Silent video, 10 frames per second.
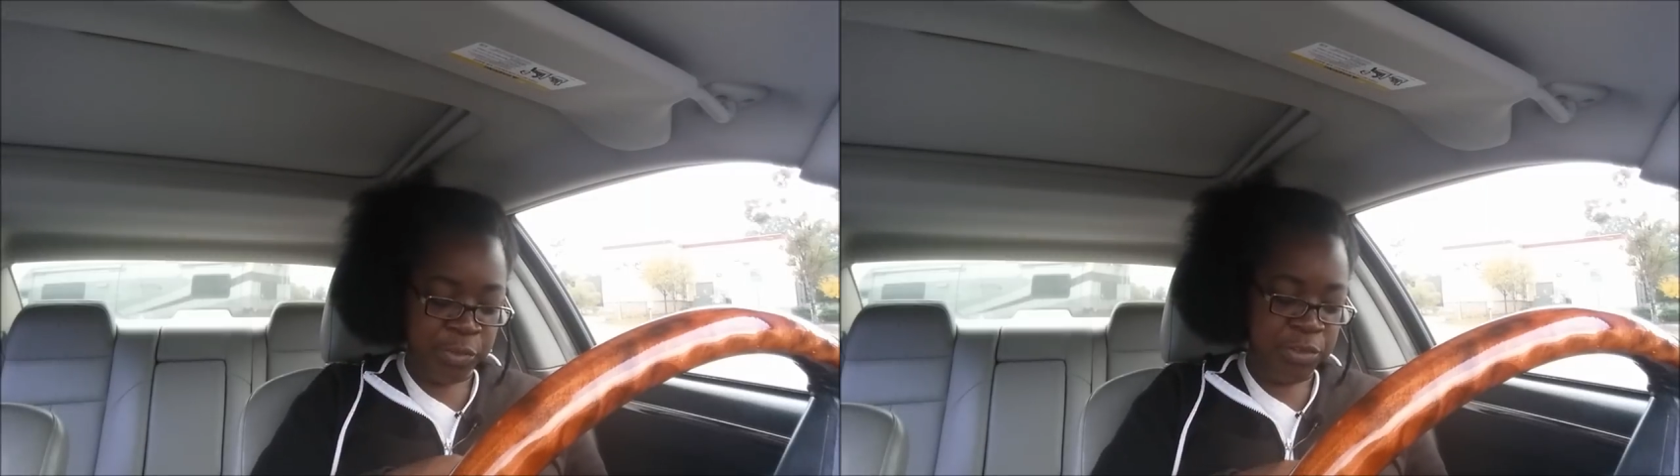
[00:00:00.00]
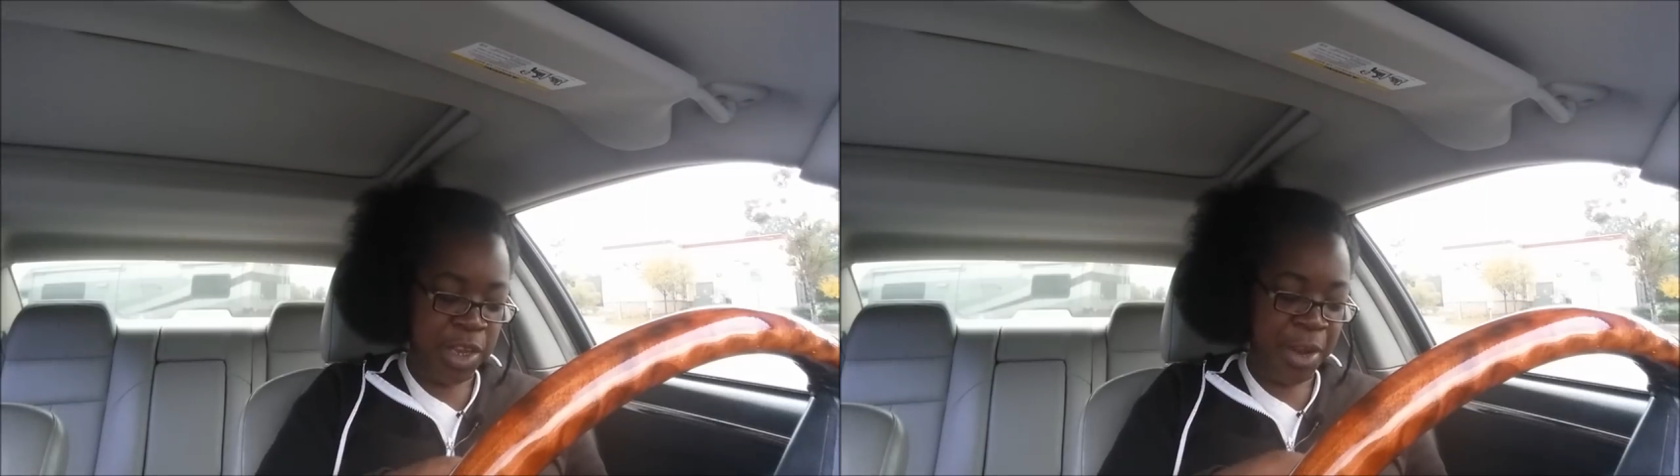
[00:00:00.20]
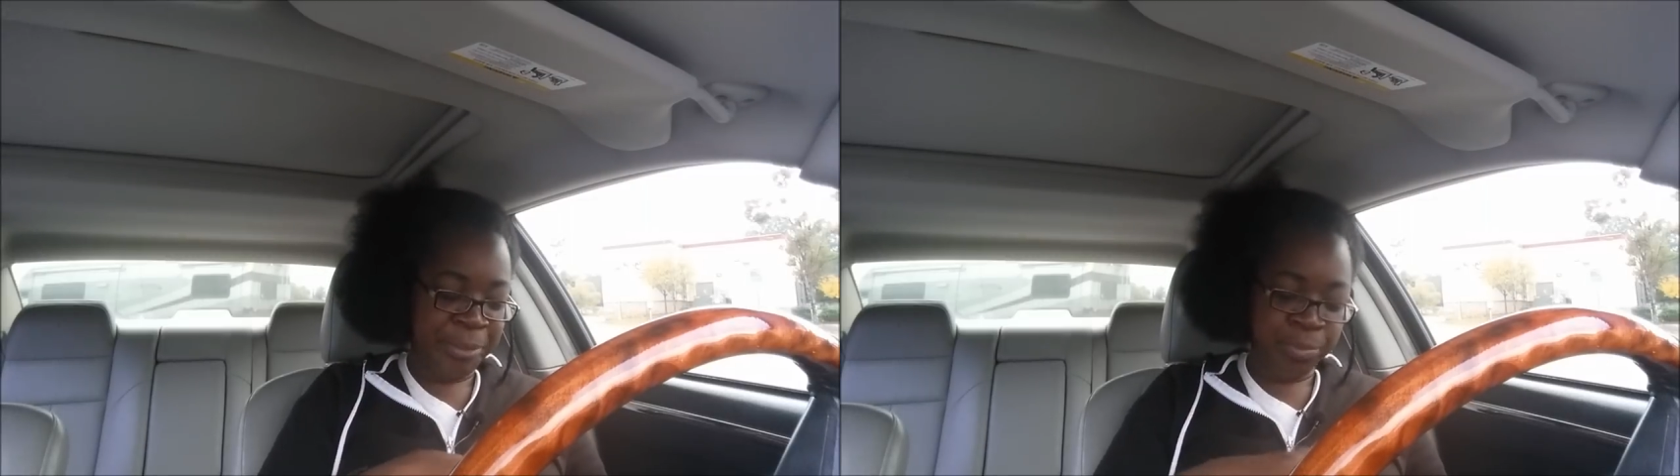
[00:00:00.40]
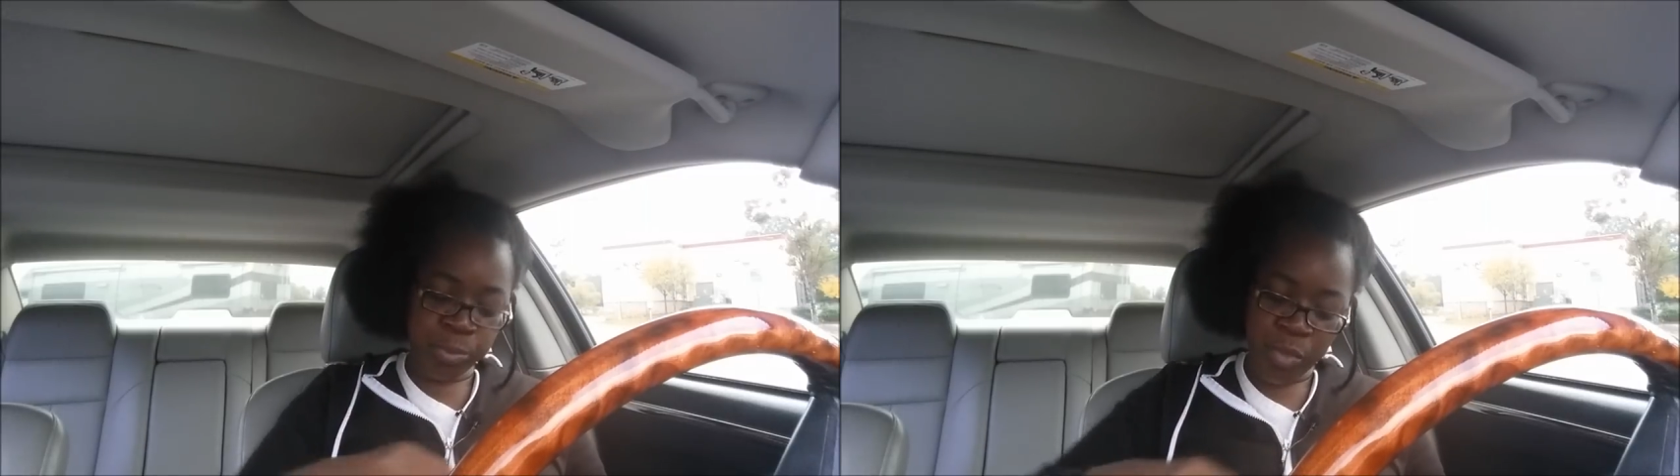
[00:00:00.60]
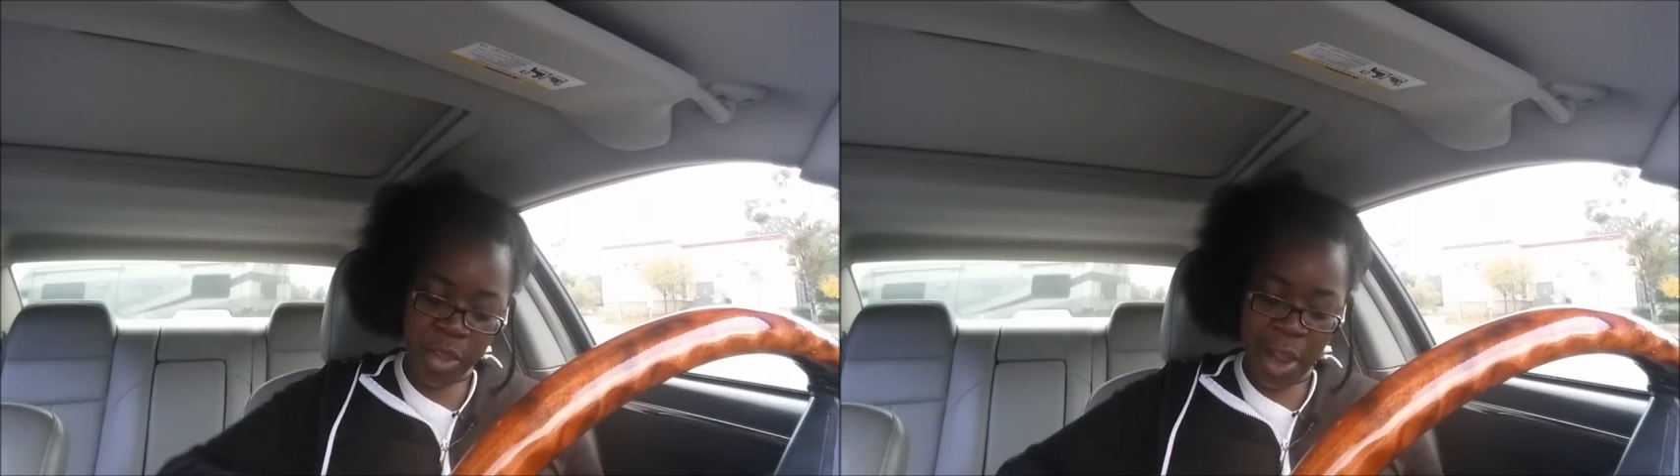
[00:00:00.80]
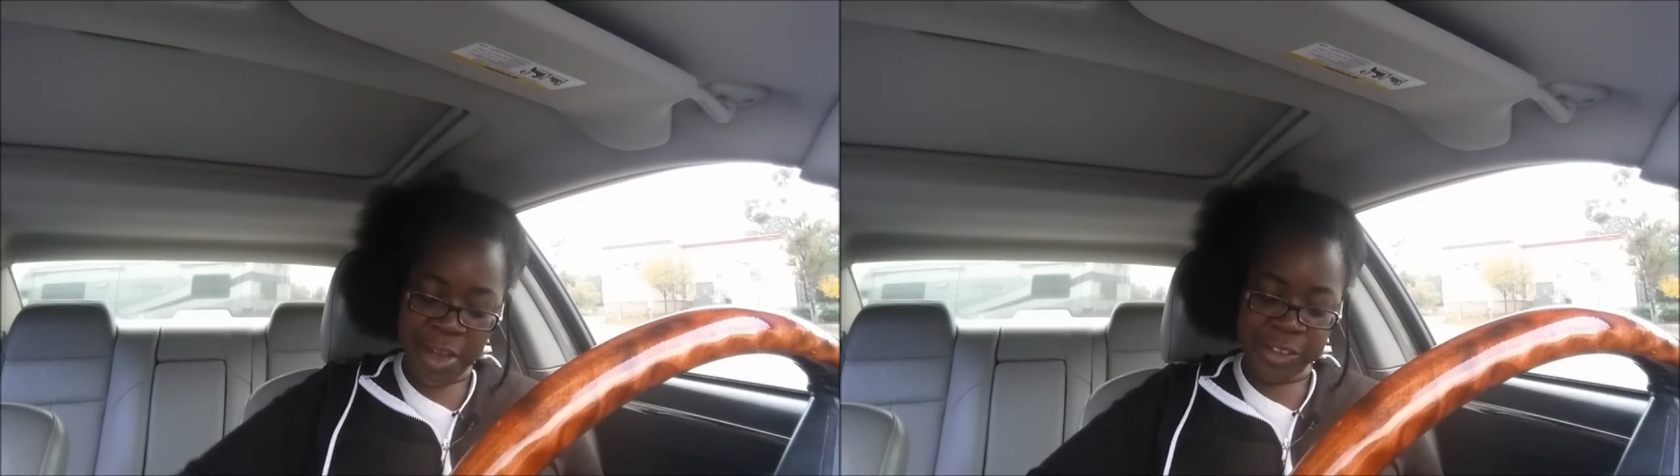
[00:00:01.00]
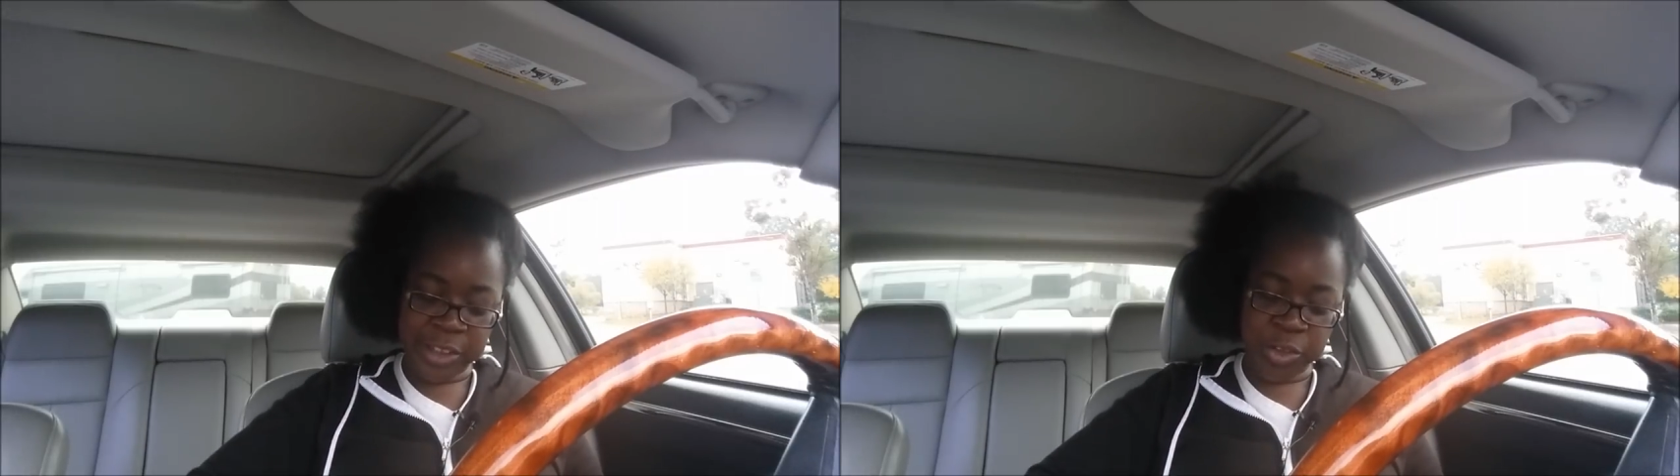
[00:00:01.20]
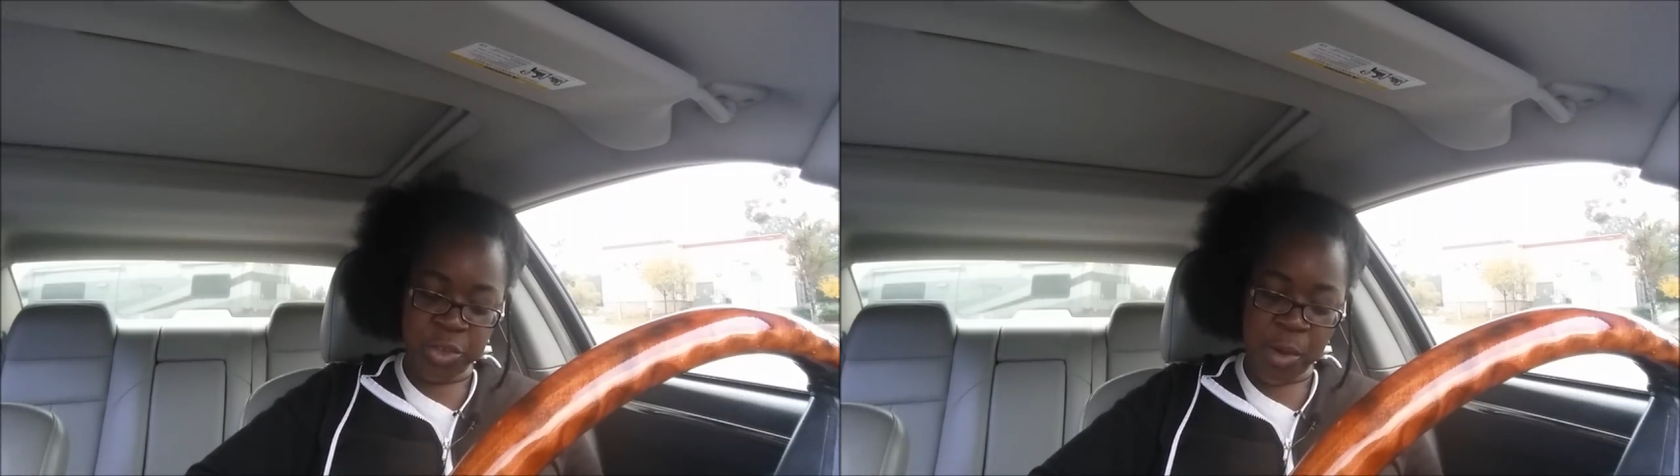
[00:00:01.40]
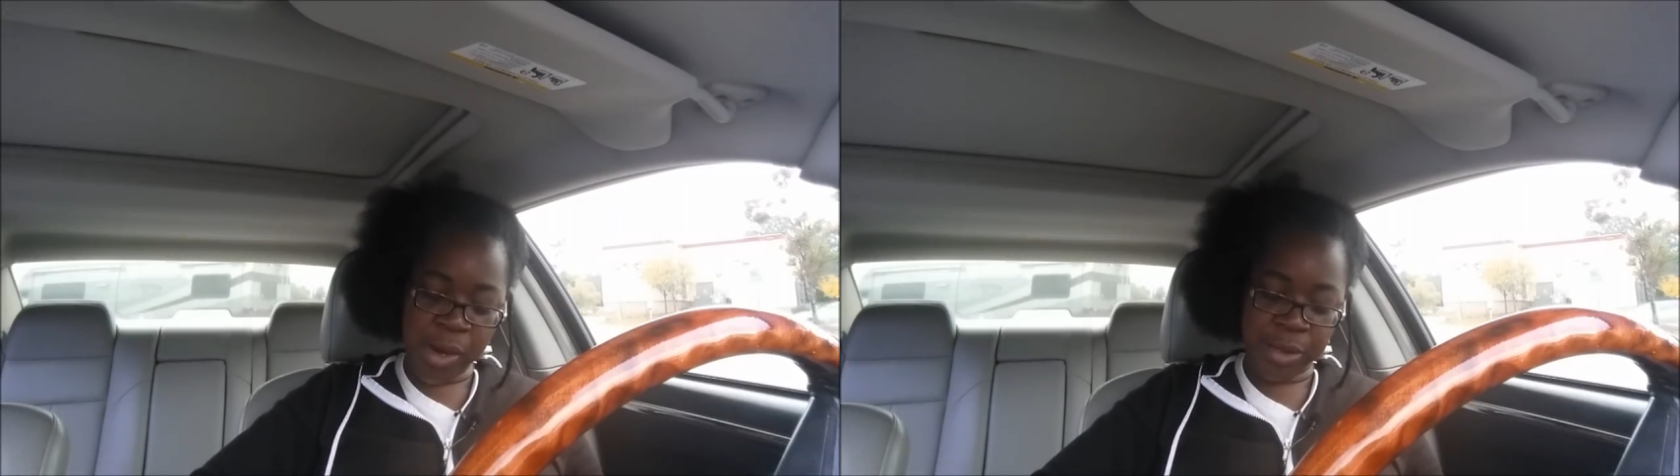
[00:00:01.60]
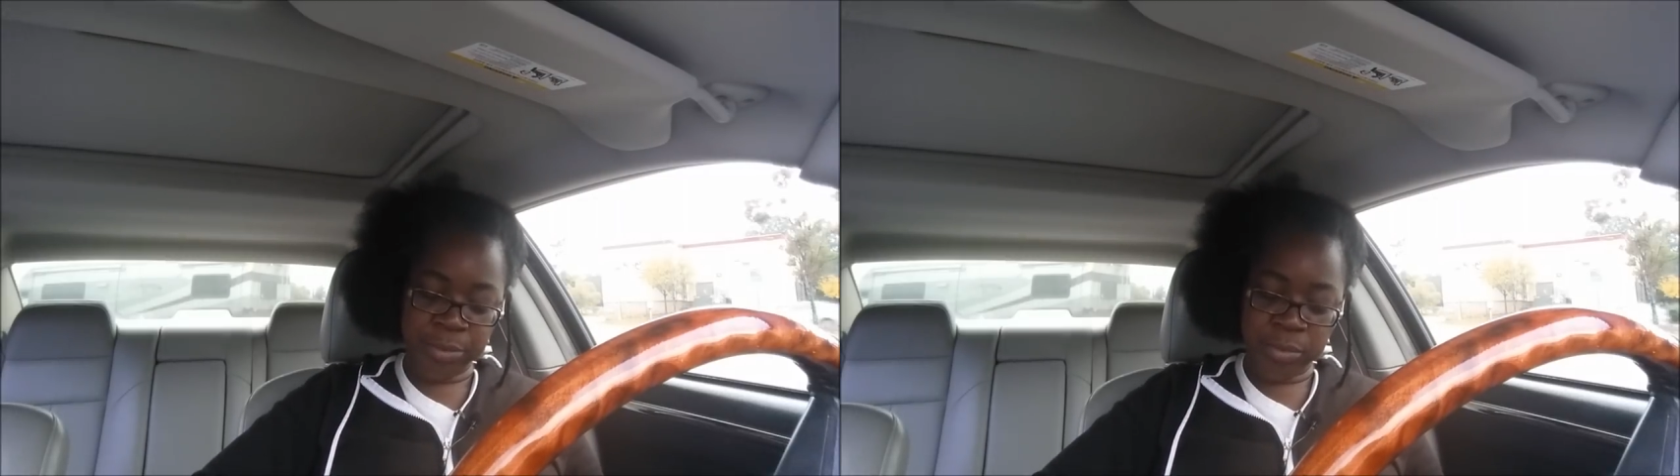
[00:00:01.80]
Chick fil A. I said, you know
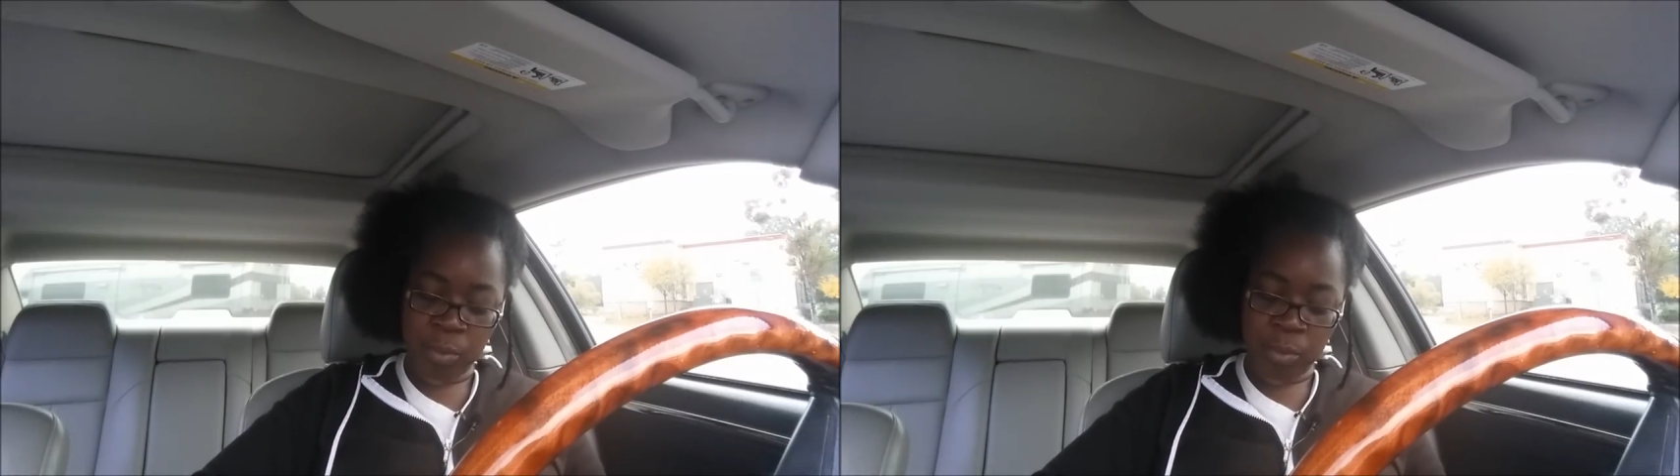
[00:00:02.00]
what?